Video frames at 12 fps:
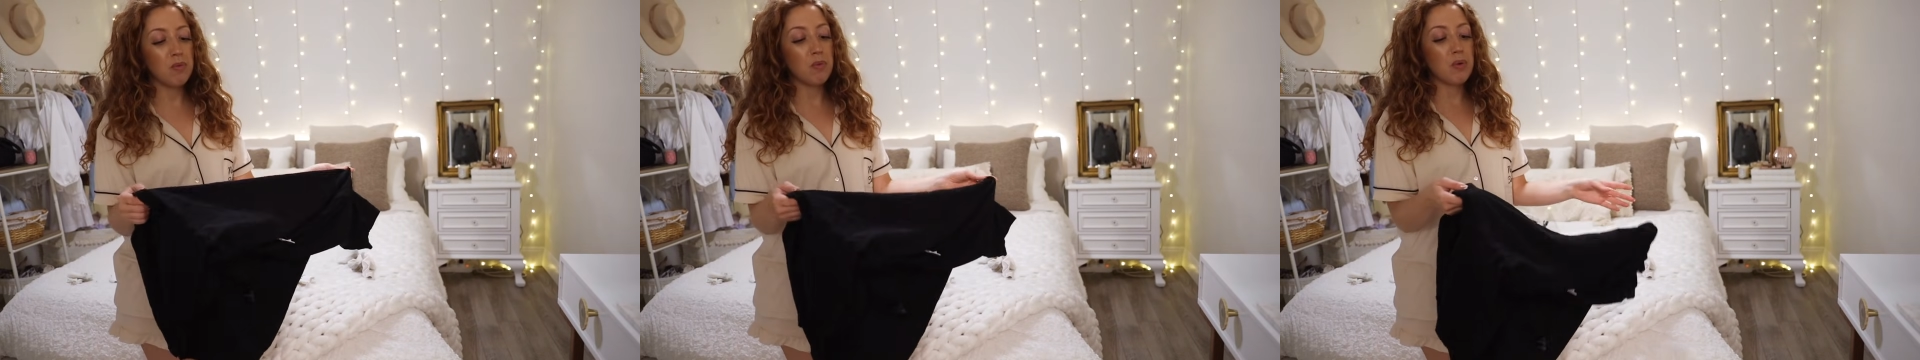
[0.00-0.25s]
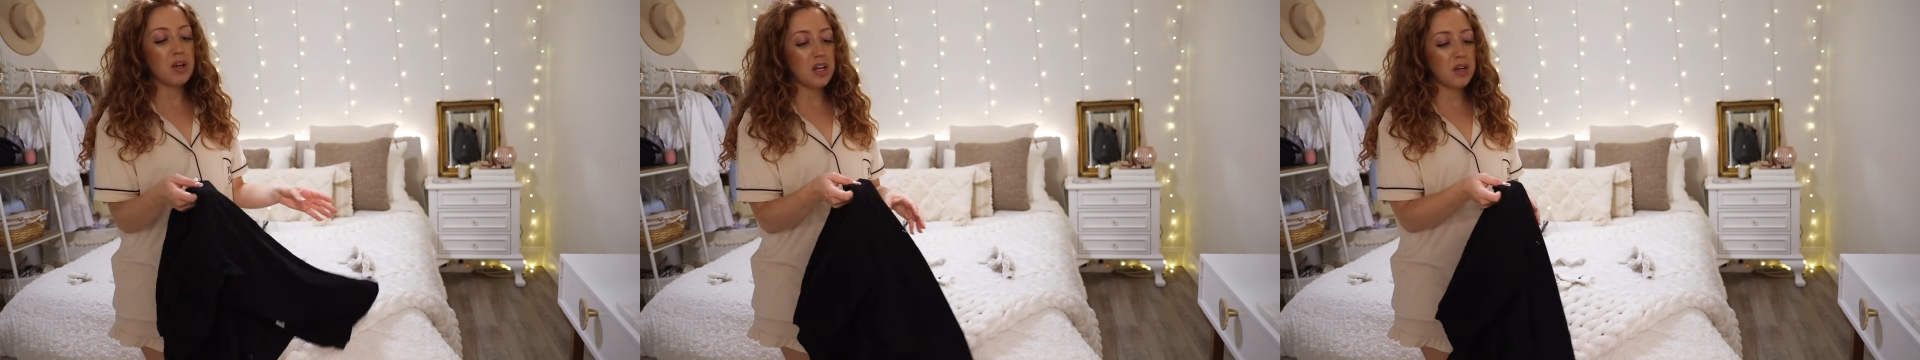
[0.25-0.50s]

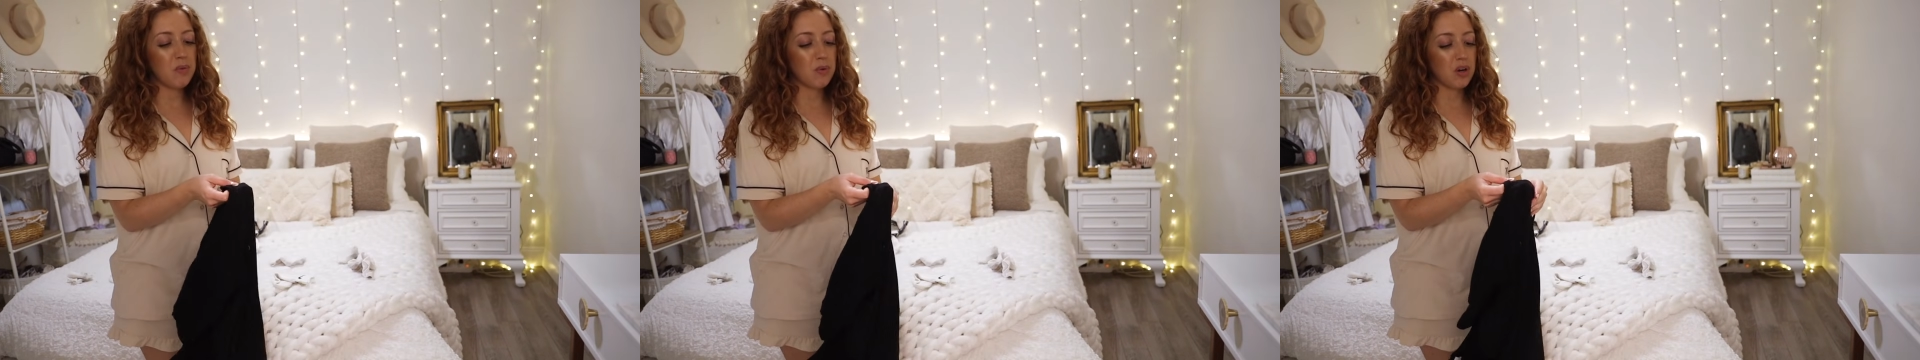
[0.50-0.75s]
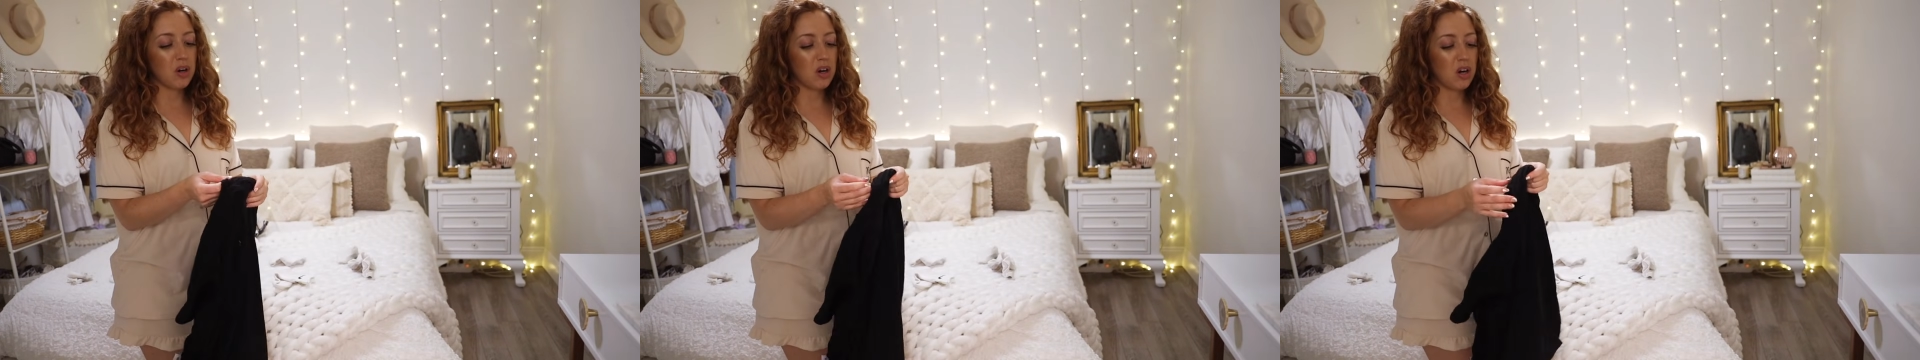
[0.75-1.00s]
we
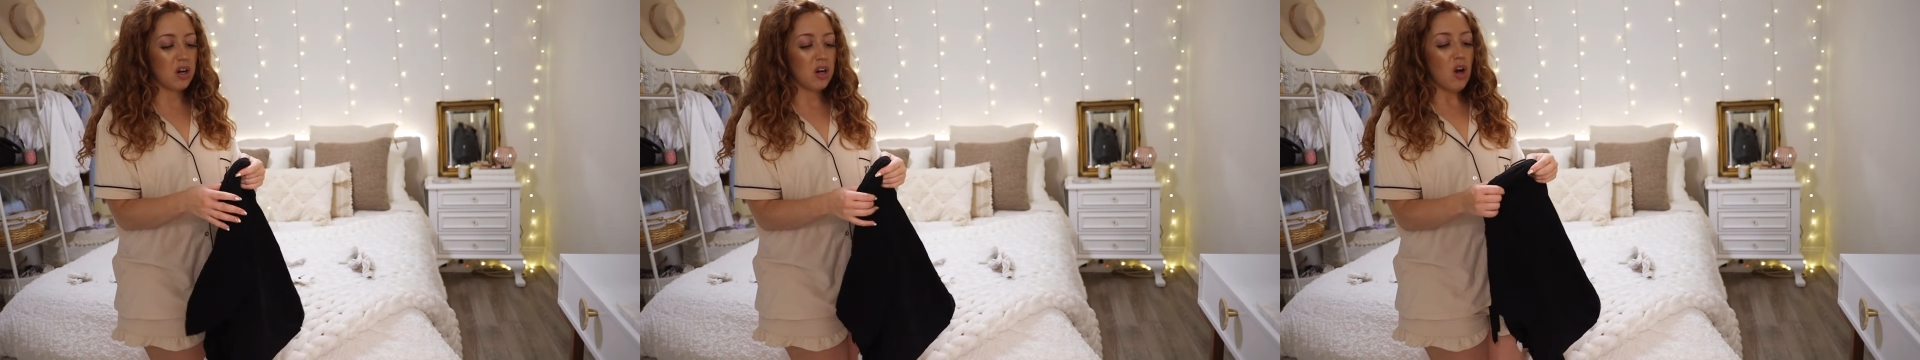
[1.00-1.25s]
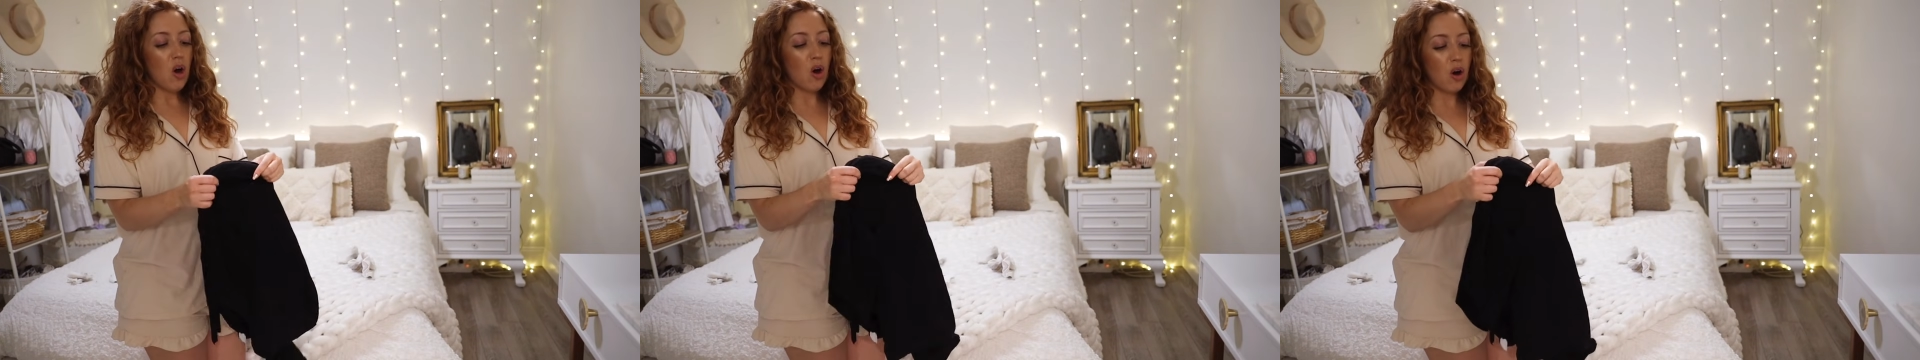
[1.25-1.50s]
were
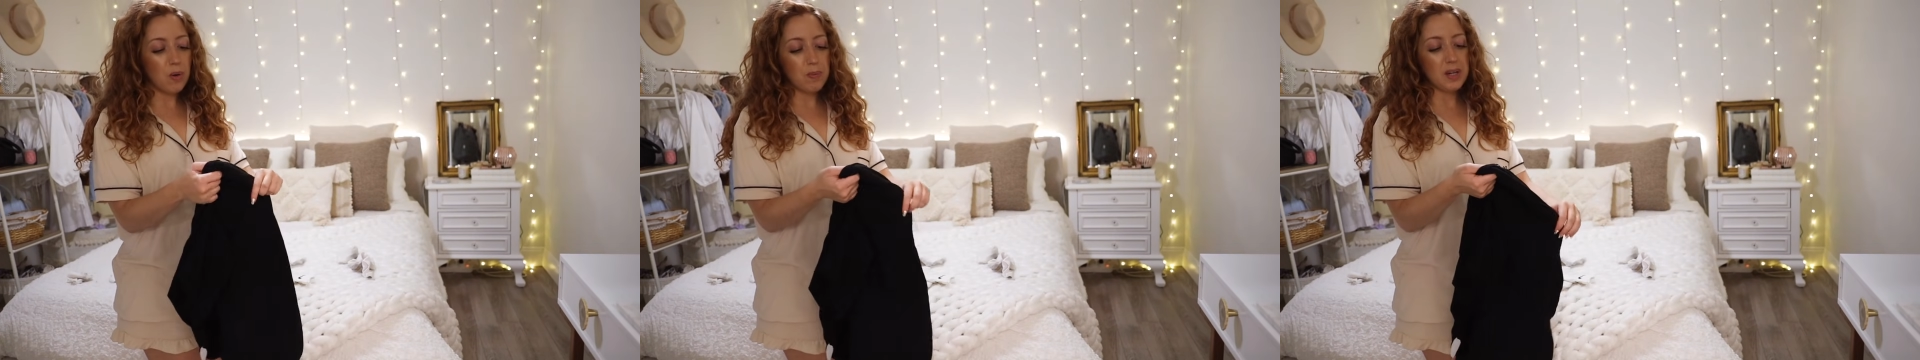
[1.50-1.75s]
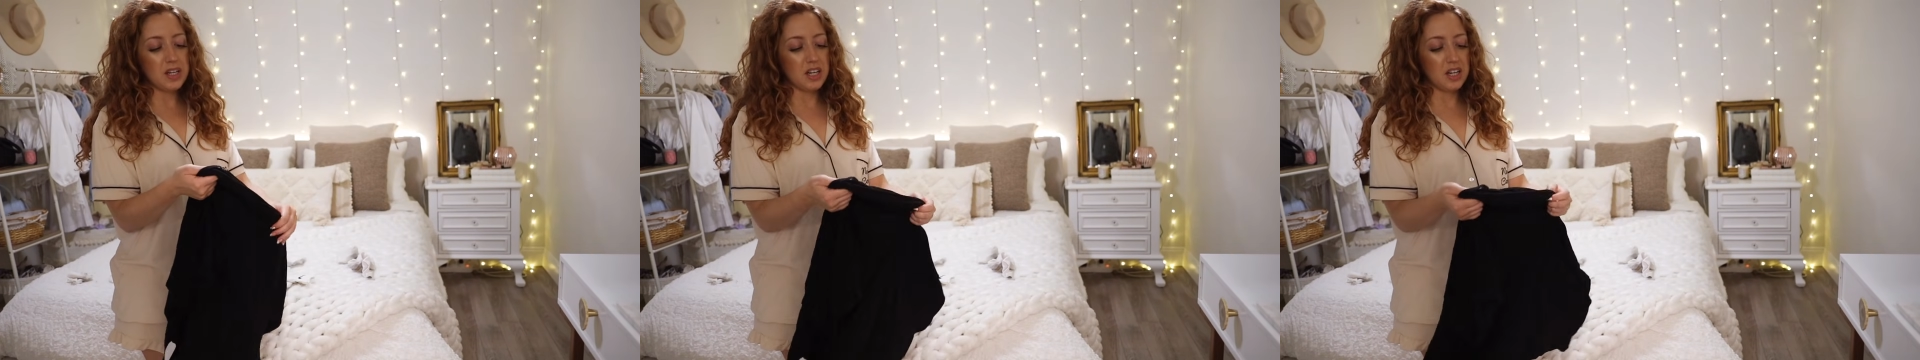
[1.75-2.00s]

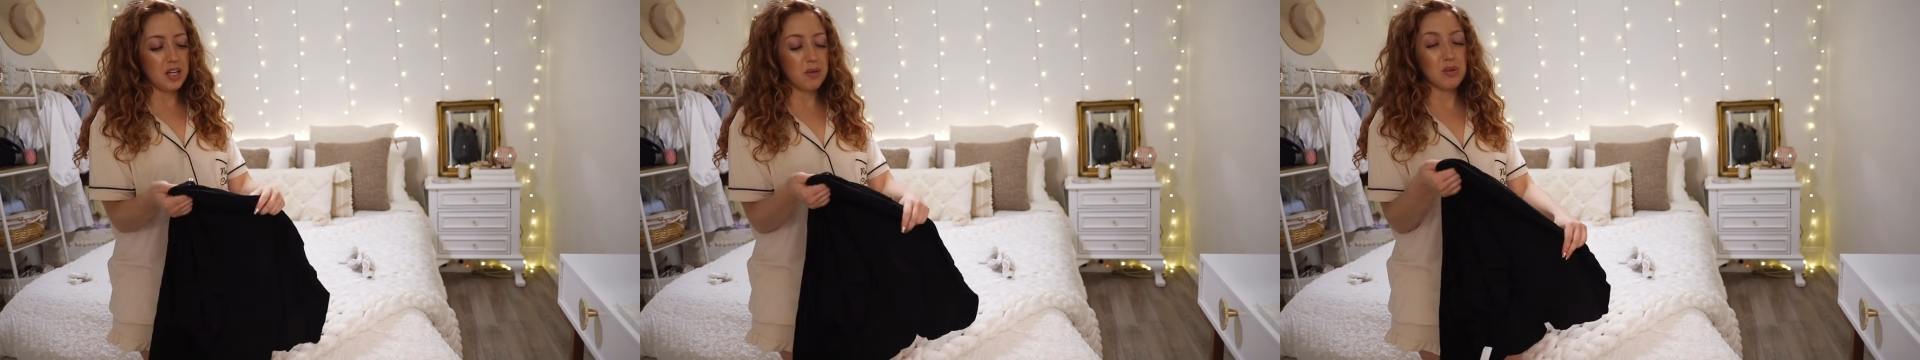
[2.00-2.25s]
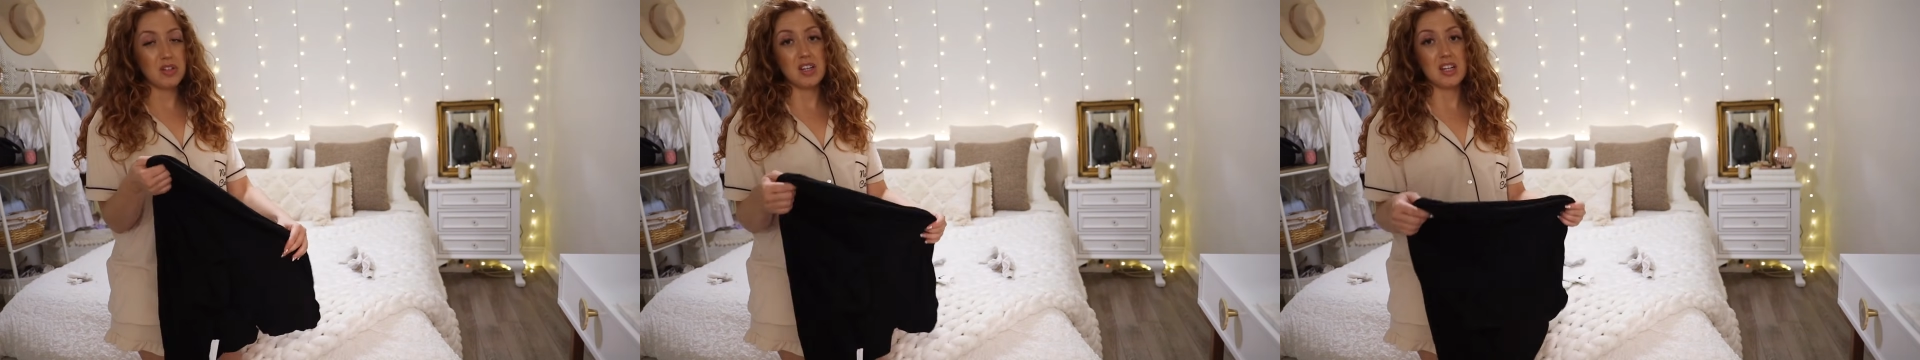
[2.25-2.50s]
hoping that he
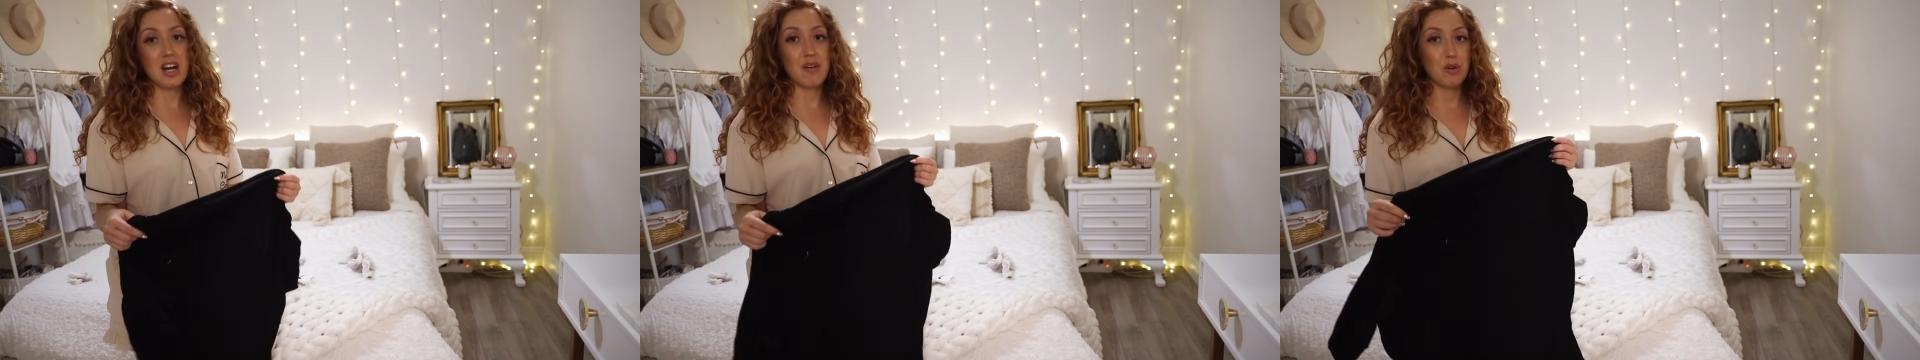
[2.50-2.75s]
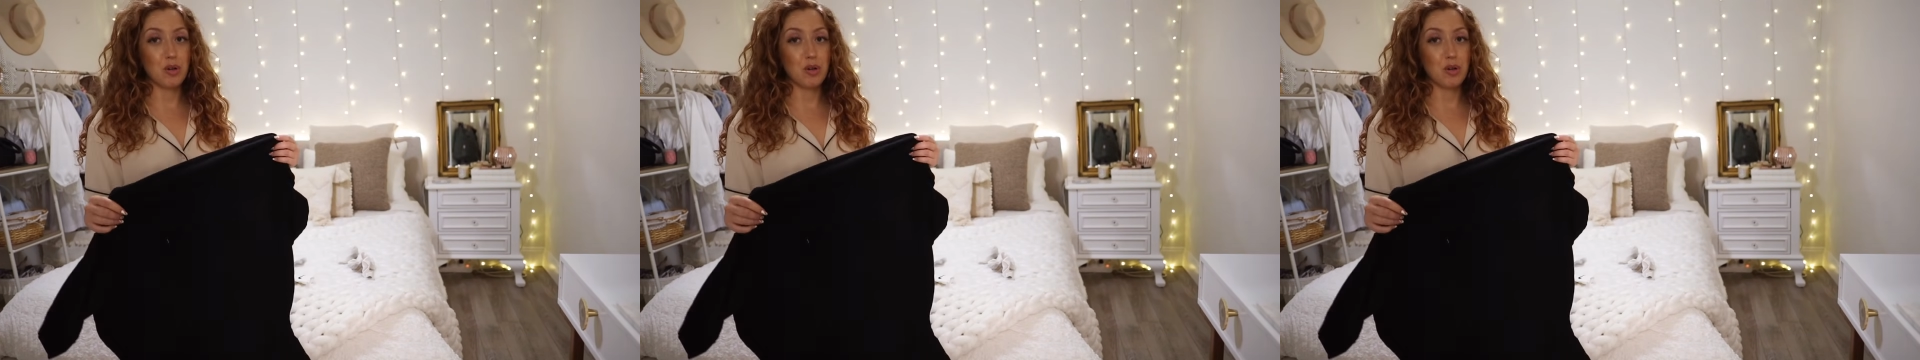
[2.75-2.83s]
would not have